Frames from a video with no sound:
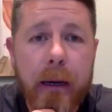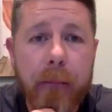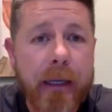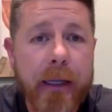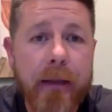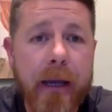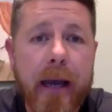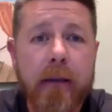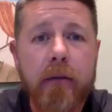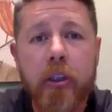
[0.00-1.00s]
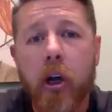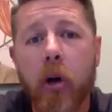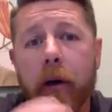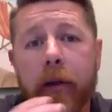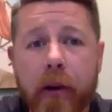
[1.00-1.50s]
Meaning that,
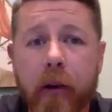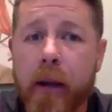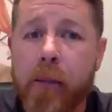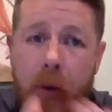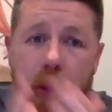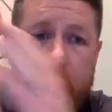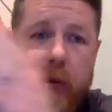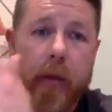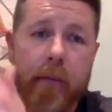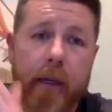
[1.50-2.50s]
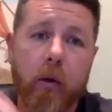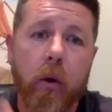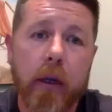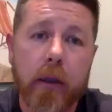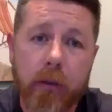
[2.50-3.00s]
Ethereum moves with
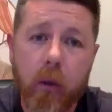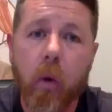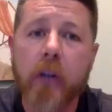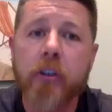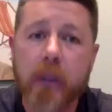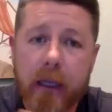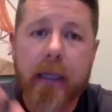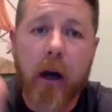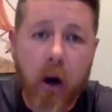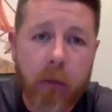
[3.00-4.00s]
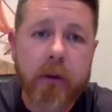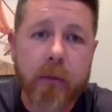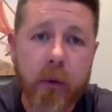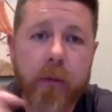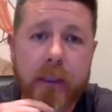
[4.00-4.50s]
Bitcoin. If you watch it, they almost
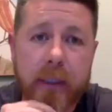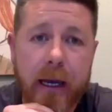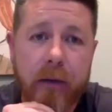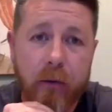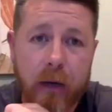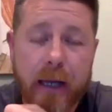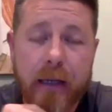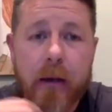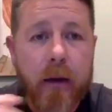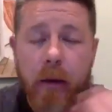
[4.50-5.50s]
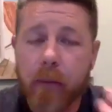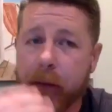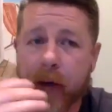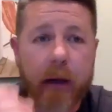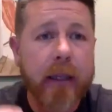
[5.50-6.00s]
move together, right?
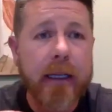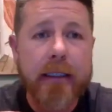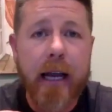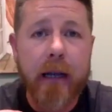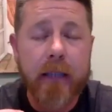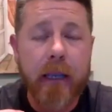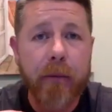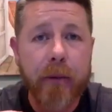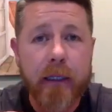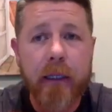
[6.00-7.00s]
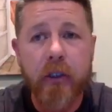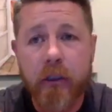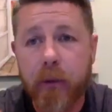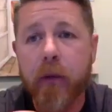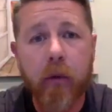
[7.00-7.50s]
Maybe not the exact same percentages,
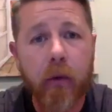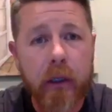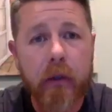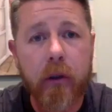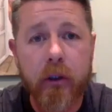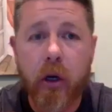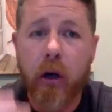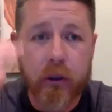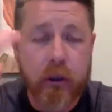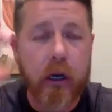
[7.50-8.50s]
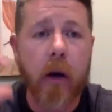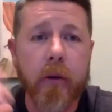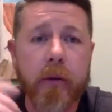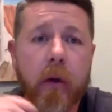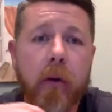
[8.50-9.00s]
but if you look at their charts, you can
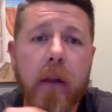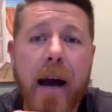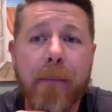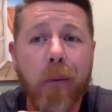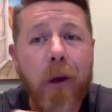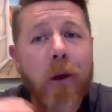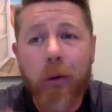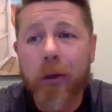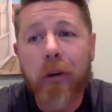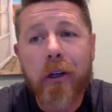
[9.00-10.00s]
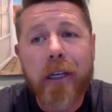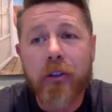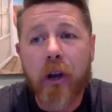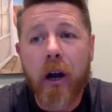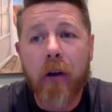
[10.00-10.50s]
almost overlap them. When you look at
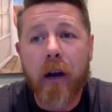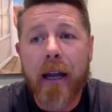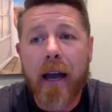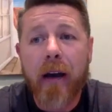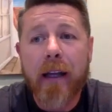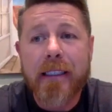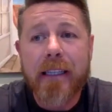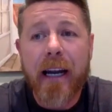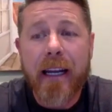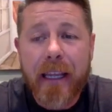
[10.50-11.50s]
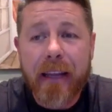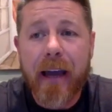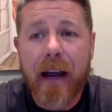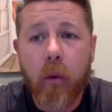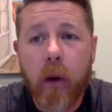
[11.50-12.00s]
Tron right now, it's not in
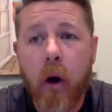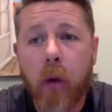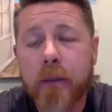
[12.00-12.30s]
that realm.